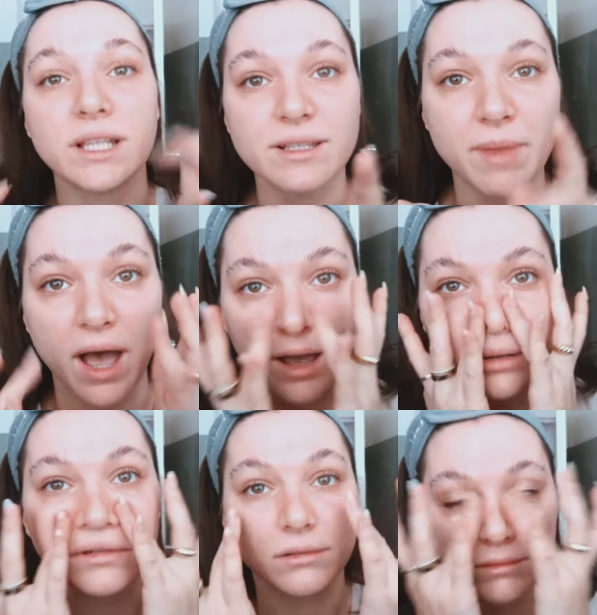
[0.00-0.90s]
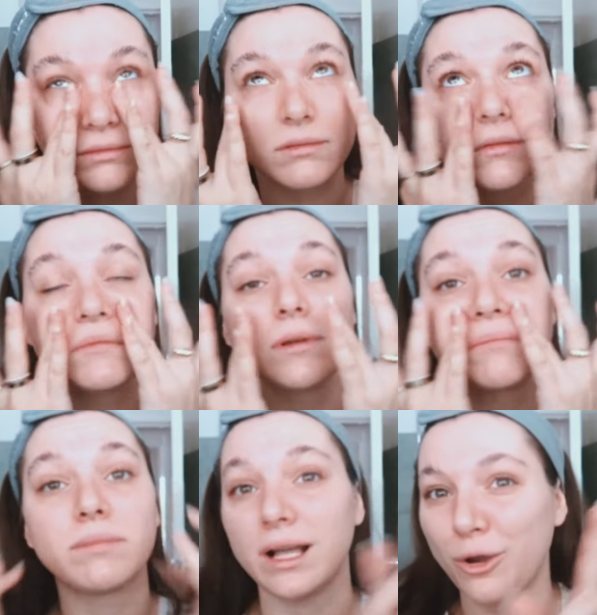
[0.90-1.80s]
part
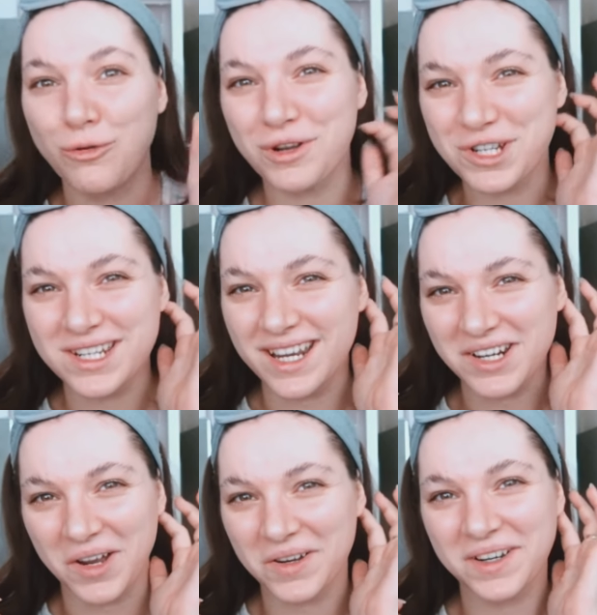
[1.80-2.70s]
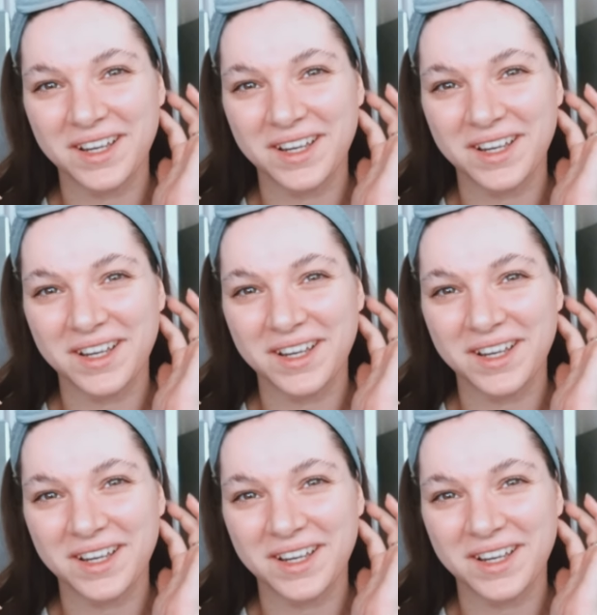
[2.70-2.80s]
by going to watch the TikTok.